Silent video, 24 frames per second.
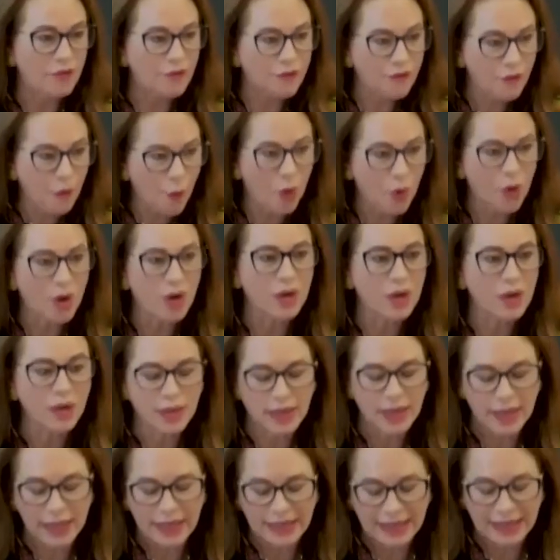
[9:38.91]
Four
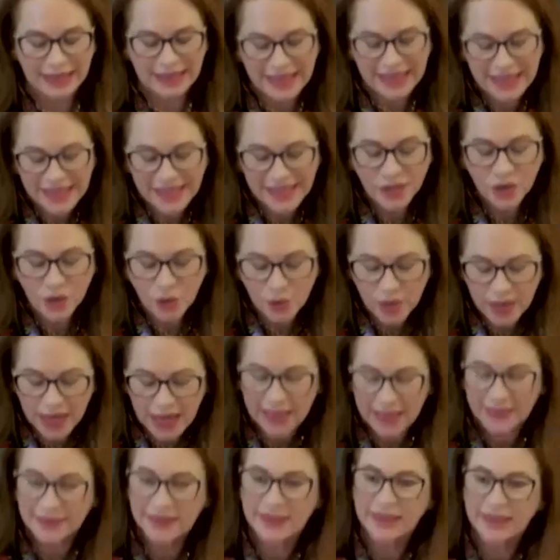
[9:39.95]

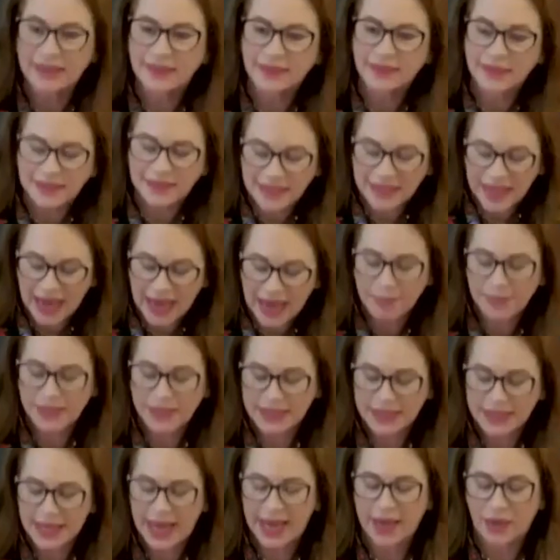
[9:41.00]
disconnected time
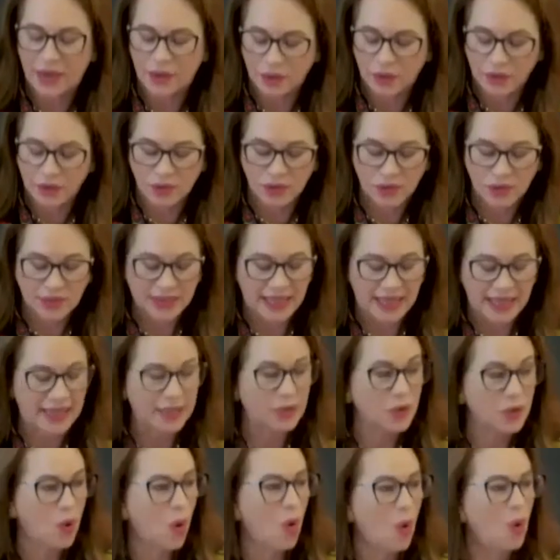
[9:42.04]
cycles
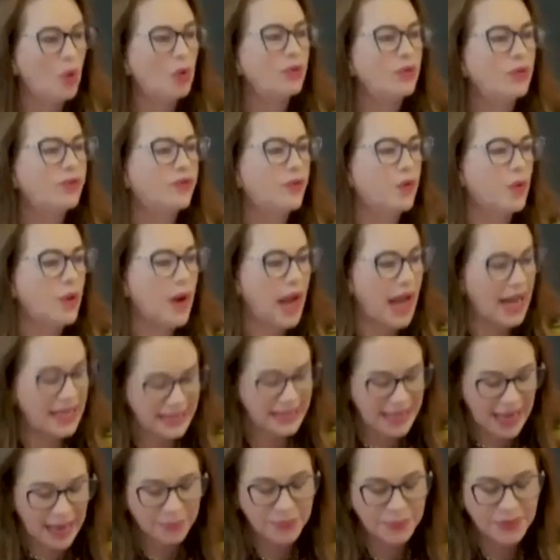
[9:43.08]
that call for
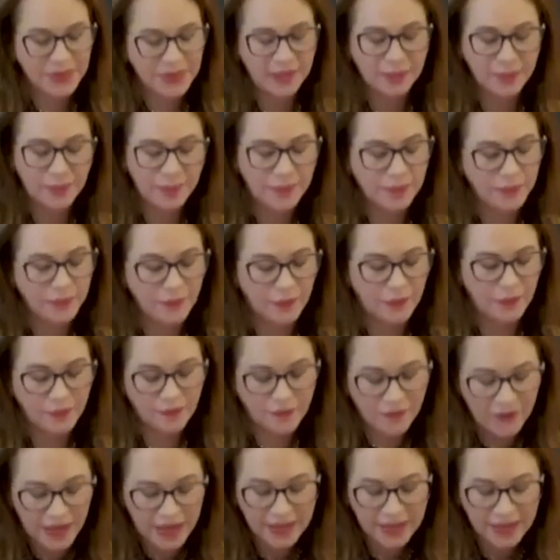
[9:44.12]
adaptive,
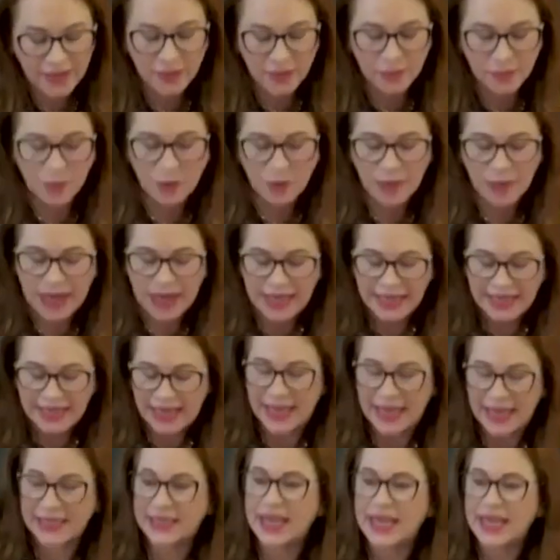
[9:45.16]
flexible, and
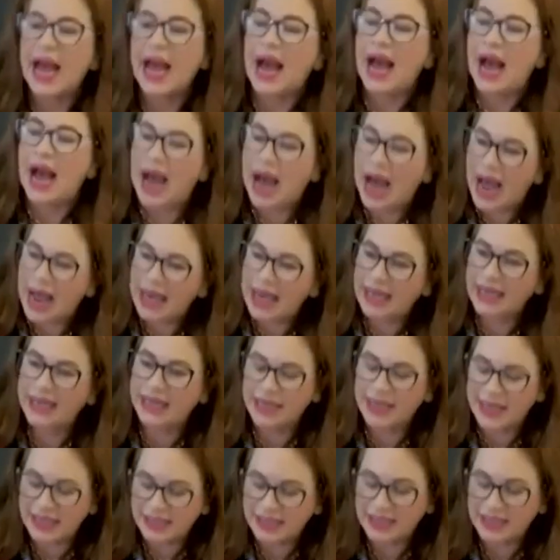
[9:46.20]
yet
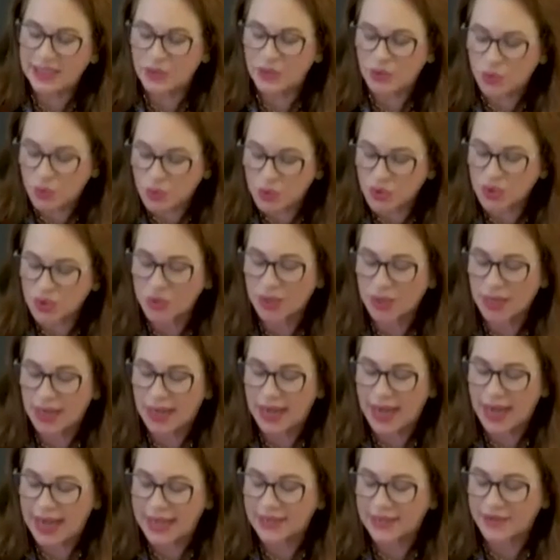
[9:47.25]
highly
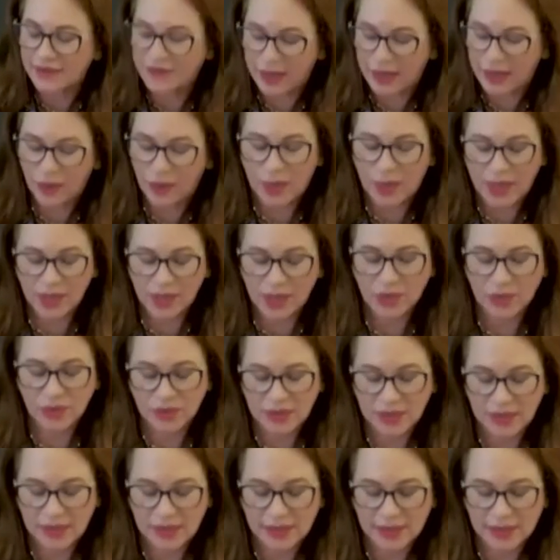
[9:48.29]
institutionalized evaluation
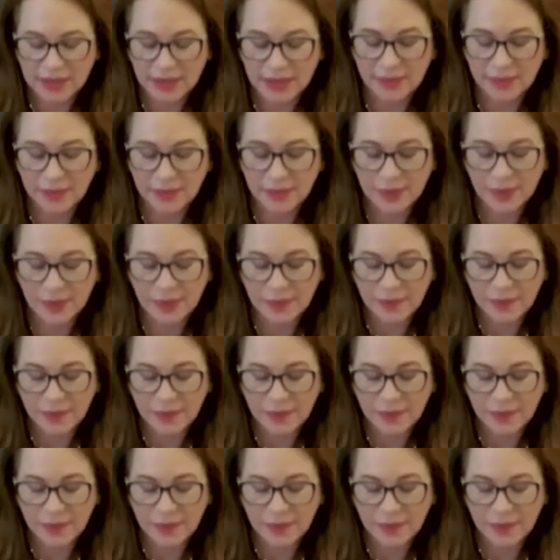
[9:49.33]
systems.